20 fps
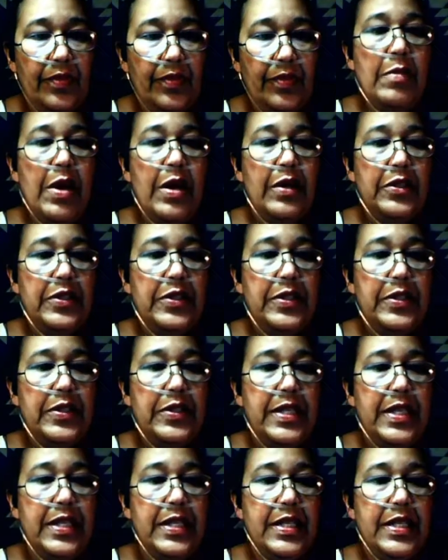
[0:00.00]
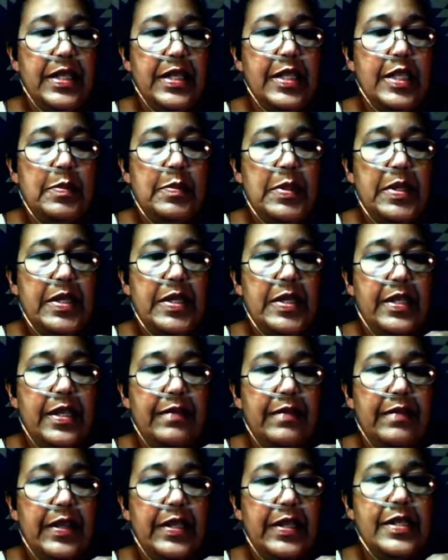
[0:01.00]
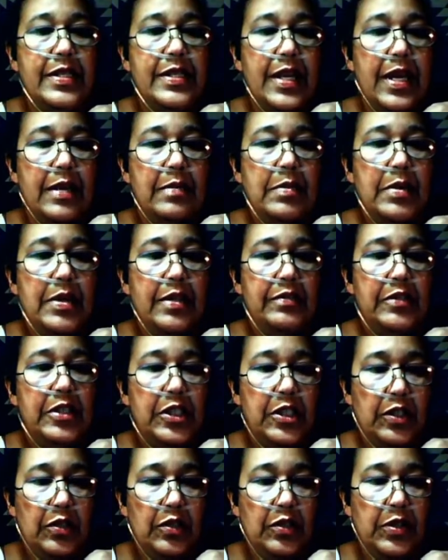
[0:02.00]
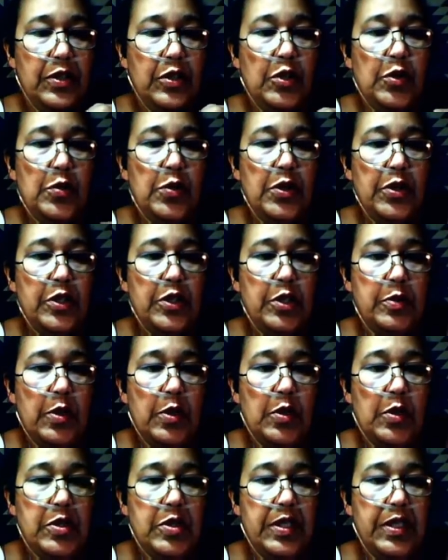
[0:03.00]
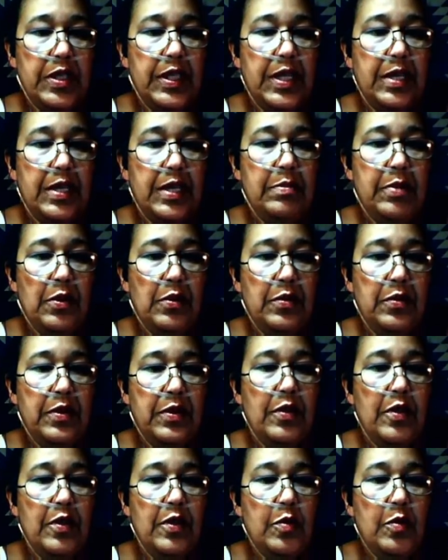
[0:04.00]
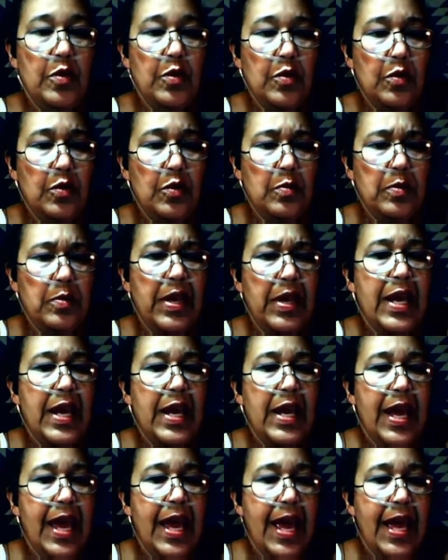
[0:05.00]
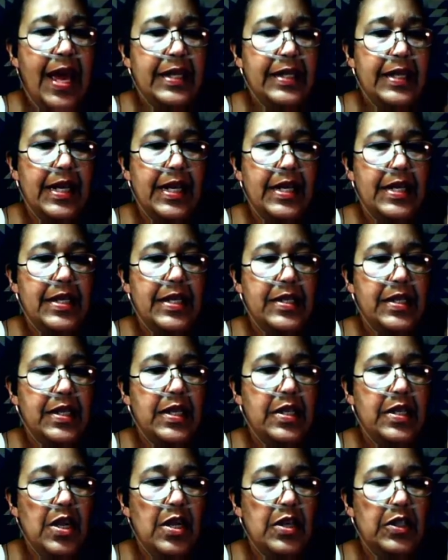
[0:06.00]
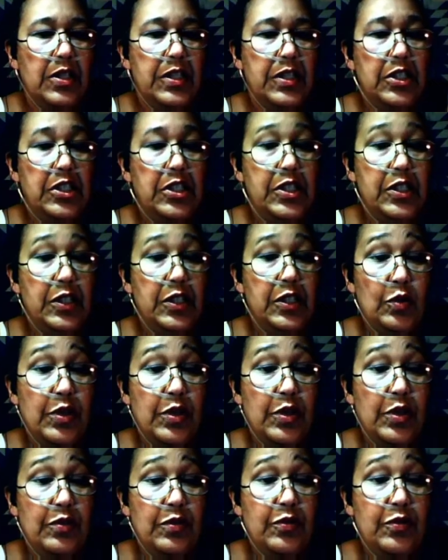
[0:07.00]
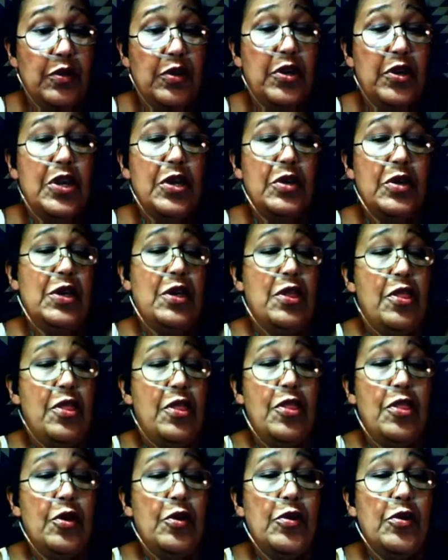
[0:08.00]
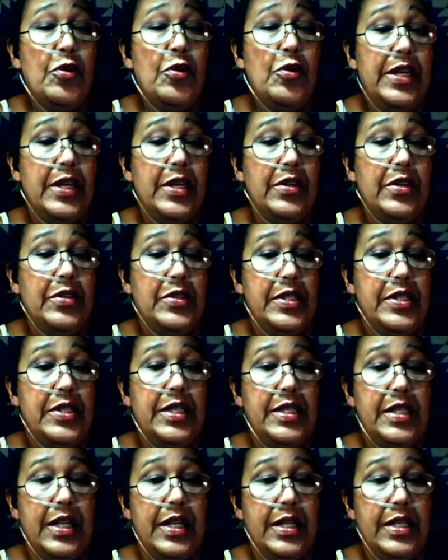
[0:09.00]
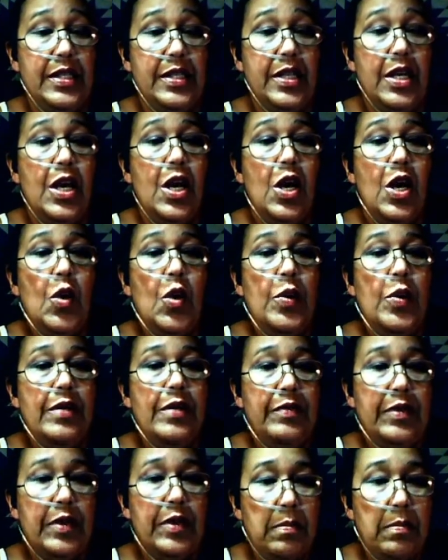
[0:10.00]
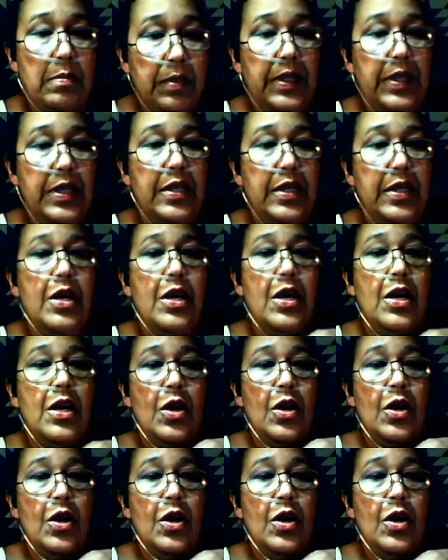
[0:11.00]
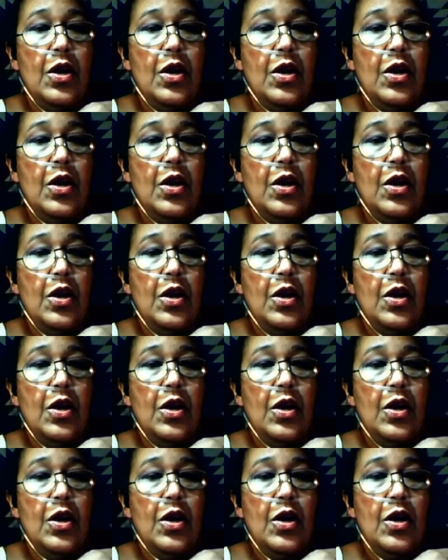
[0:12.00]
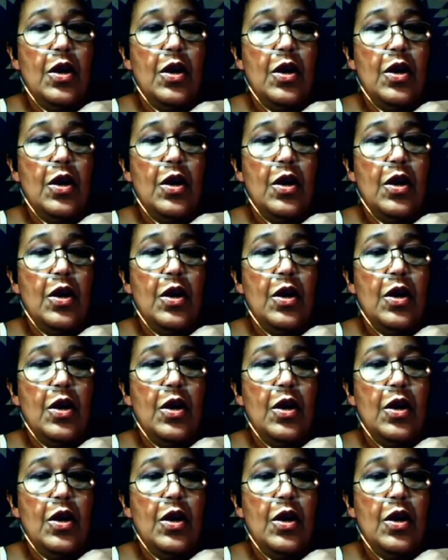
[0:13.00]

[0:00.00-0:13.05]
We have monitored this specific segment of children who were exposed to lead both in the womb and as young children for nearly 30 years, he says. We have complete records of